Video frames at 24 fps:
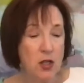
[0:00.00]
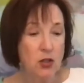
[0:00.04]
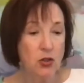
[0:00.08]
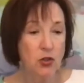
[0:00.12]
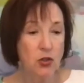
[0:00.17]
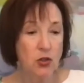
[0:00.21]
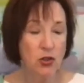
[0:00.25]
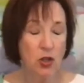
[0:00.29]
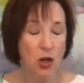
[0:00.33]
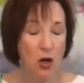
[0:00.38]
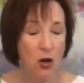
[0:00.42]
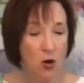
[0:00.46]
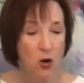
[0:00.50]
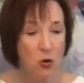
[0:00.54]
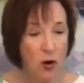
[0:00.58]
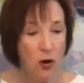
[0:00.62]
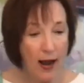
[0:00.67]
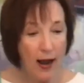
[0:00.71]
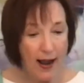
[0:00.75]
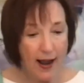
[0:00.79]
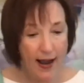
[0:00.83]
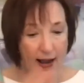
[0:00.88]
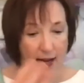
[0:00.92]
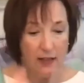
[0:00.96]
So
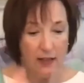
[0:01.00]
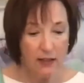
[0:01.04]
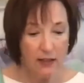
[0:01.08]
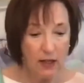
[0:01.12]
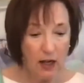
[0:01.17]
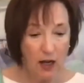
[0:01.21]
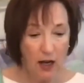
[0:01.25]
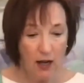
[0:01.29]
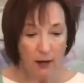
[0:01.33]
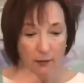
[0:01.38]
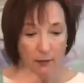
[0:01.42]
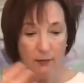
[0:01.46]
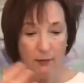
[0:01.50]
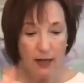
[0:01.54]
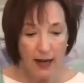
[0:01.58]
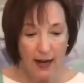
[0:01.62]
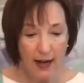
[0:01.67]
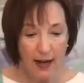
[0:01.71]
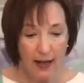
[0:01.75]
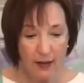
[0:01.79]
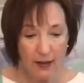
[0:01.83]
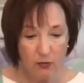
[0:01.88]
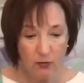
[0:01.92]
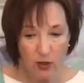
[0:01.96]
as I'm
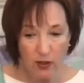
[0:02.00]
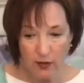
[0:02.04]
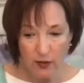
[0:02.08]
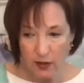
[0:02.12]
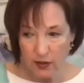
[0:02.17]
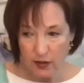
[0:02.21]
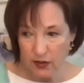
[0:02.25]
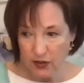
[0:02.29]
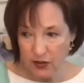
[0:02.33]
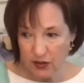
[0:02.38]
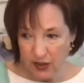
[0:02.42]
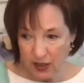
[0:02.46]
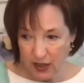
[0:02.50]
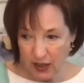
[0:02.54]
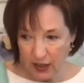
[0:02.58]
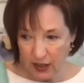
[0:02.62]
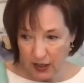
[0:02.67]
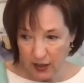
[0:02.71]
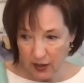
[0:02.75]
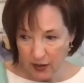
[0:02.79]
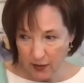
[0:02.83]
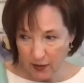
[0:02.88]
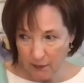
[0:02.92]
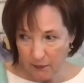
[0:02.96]
gathering this
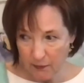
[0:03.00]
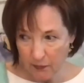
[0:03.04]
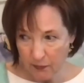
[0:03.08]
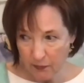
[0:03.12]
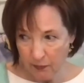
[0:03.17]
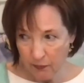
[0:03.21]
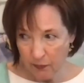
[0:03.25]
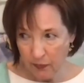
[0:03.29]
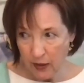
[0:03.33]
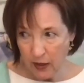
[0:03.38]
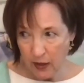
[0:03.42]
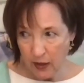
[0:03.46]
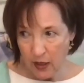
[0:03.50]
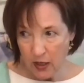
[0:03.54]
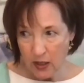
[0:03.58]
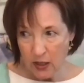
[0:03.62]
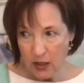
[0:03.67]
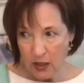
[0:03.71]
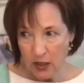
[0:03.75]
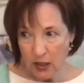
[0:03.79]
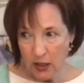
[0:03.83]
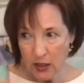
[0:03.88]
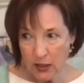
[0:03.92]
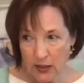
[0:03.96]
data,
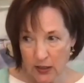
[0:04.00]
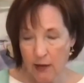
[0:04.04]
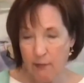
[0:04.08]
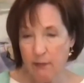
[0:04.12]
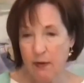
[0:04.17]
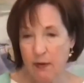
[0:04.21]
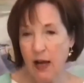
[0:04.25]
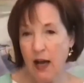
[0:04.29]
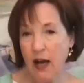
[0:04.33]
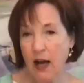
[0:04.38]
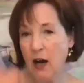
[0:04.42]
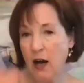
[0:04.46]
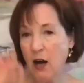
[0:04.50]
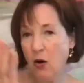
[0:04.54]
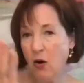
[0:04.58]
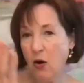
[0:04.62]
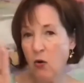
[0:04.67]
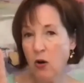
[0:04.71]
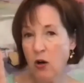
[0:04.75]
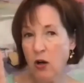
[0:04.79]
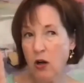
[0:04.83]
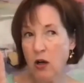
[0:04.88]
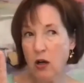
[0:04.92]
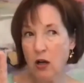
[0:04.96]

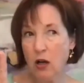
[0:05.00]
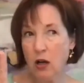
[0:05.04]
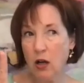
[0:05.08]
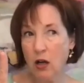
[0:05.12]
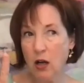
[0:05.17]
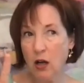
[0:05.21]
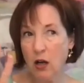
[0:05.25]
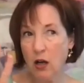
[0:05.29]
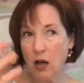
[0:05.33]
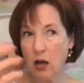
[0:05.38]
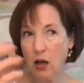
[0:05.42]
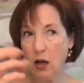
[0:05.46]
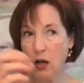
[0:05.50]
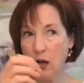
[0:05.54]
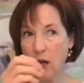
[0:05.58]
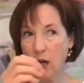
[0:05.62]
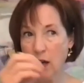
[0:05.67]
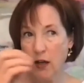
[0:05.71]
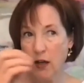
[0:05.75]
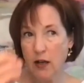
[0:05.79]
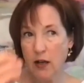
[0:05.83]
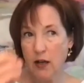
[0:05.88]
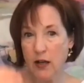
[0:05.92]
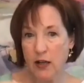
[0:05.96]
somehow
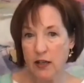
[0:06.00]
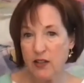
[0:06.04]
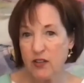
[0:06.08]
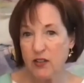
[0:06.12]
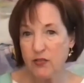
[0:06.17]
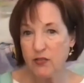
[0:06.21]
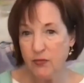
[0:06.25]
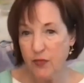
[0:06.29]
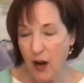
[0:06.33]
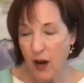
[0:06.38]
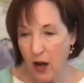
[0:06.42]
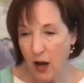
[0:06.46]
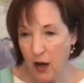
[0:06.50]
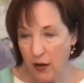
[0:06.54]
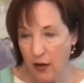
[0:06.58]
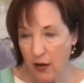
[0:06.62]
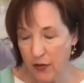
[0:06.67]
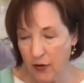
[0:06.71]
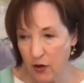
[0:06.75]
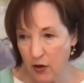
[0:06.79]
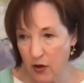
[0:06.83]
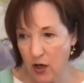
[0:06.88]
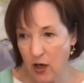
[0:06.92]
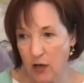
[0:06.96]
his
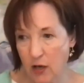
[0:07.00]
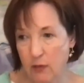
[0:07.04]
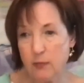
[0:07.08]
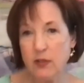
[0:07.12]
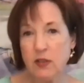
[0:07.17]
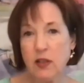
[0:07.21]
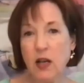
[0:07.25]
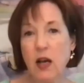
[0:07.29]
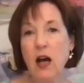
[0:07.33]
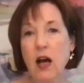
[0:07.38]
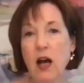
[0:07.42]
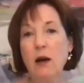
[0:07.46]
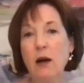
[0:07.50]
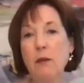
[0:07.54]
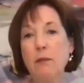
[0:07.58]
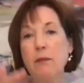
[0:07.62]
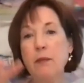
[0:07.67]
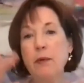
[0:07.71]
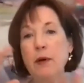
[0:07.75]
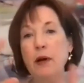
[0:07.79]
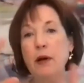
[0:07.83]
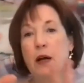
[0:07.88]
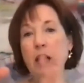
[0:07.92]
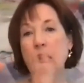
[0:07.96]
father comes
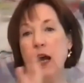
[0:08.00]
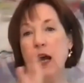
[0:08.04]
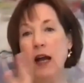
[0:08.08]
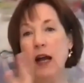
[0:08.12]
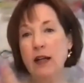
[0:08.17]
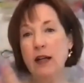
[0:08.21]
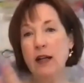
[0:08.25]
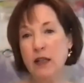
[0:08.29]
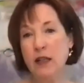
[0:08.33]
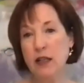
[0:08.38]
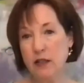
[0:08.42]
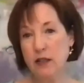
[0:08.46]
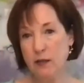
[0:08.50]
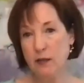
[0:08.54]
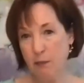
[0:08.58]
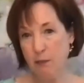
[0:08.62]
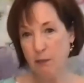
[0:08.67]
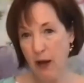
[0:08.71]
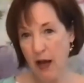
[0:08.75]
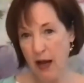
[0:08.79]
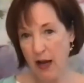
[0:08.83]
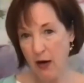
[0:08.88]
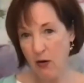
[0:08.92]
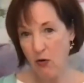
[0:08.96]
up and his
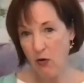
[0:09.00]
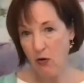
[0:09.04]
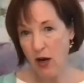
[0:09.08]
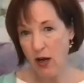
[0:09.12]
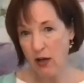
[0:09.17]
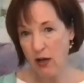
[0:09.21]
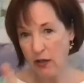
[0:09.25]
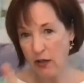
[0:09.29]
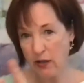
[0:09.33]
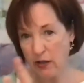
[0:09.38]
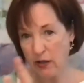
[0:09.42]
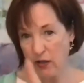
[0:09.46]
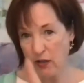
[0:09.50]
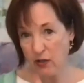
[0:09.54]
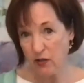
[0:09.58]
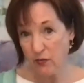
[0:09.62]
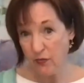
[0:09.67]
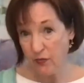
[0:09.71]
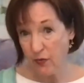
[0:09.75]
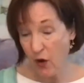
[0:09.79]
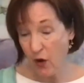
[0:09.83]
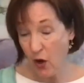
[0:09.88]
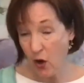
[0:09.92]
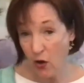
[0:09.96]
background, and his
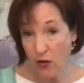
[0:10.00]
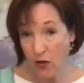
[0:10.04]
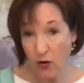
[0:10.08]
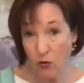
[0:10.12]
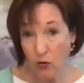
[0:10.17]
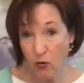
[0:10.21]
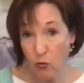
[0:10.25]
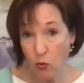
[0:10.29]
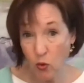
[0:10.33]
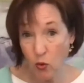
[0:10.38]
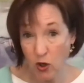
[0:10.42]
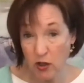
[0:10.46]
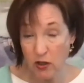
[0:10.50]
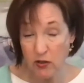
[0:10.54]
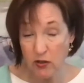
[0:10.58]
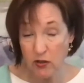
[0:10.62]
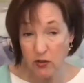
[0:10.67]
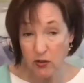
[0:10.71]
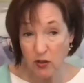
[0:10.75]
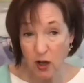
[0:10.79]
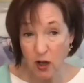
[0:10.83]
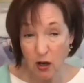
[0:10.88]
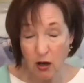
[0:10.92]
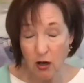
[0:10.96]
father was
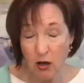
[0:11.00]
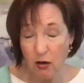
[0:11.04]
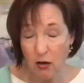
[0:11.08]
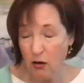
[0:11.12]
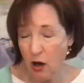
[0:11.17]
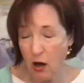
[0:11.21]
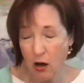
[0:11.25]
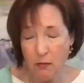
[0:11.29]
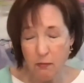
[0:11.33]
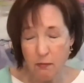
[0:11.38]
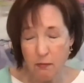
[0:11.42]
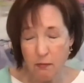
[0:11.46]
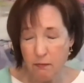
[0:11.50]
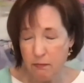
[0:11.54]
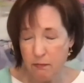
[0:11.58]
a